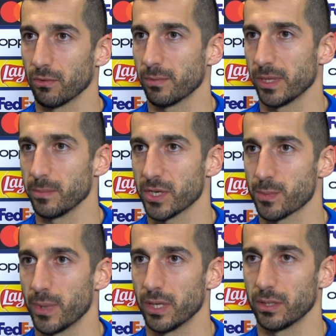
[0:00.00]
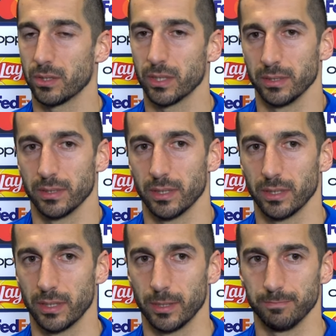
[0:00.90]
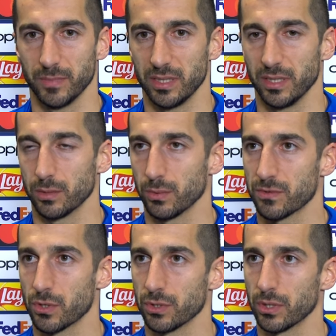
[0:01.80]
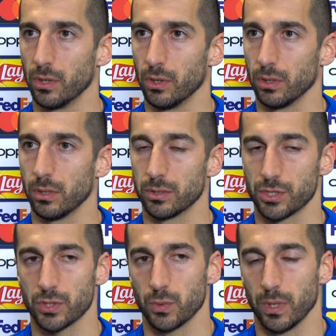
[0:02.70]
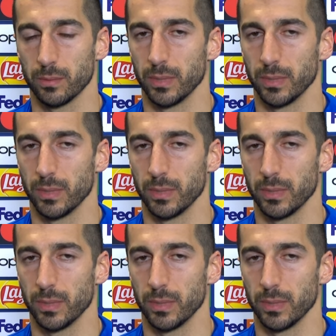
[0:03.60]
We've played much better. And um, at the end, we've scored the goal, just one.